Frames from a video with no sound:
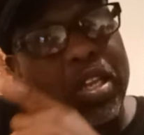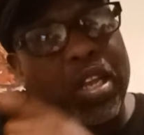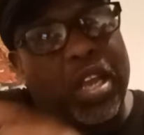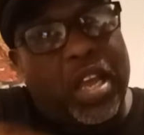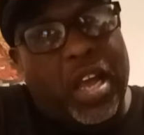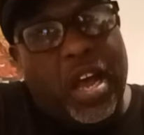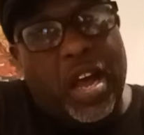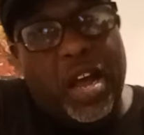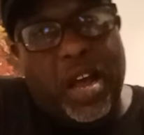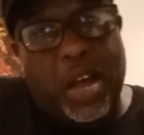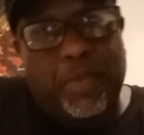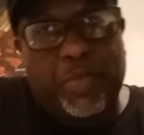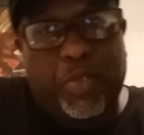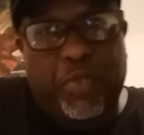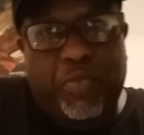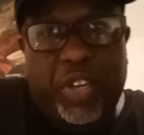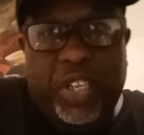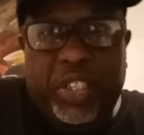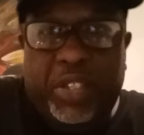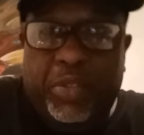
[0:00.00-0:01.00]
The
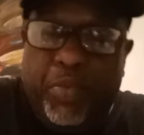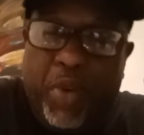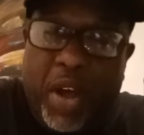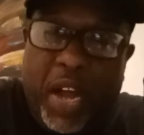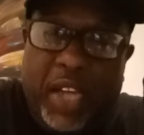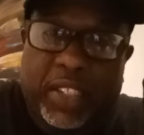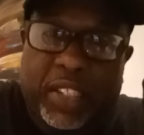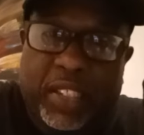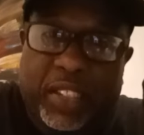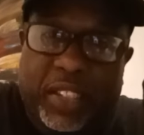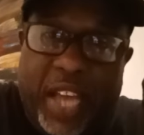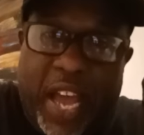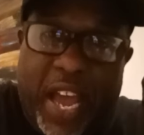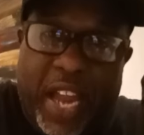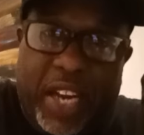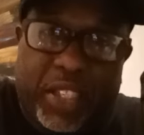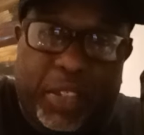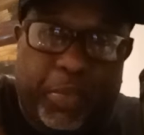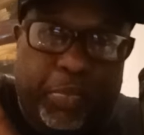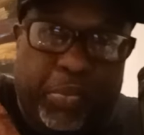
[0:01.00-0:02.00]
reason why I did that
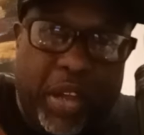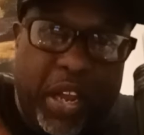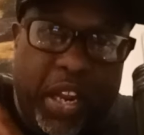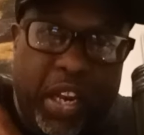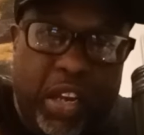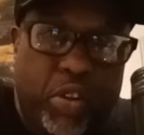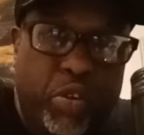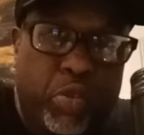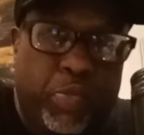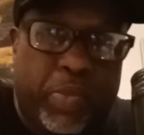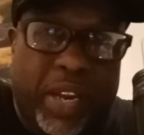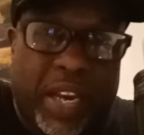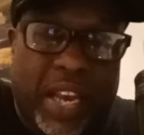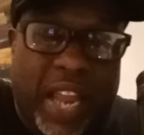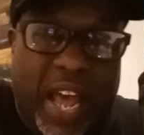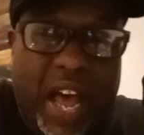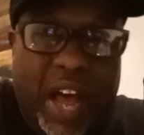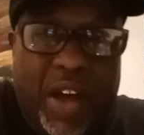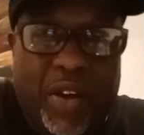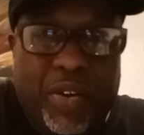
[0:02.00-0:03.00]
is playing a little bit
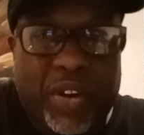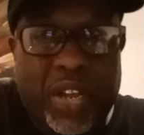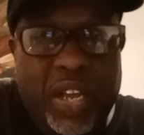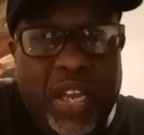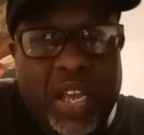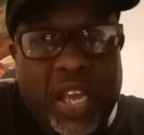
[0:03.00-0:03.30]
loud.